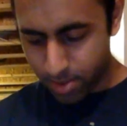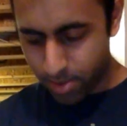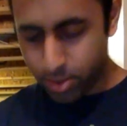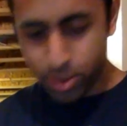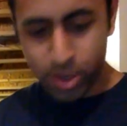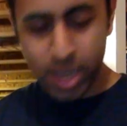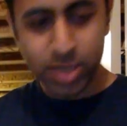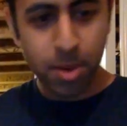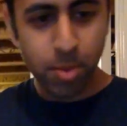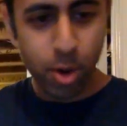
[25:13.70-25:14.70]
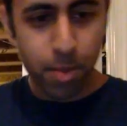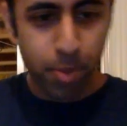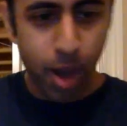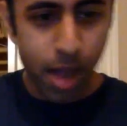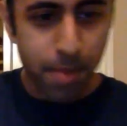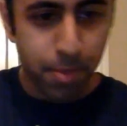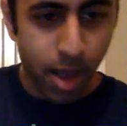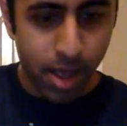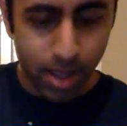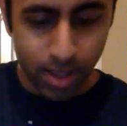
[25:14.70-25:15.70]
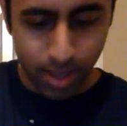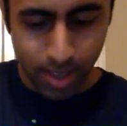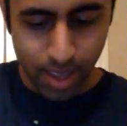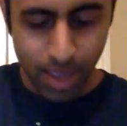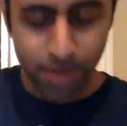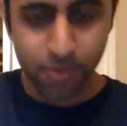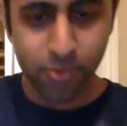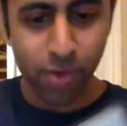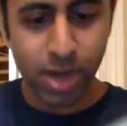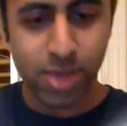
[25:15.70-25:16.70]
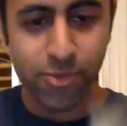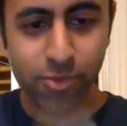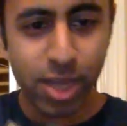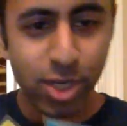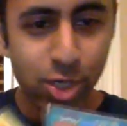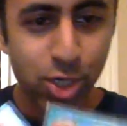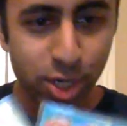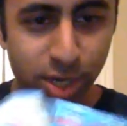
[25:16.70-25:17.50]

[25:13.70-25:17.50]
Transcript: you guys remember Putt Putt and Freddy Fish?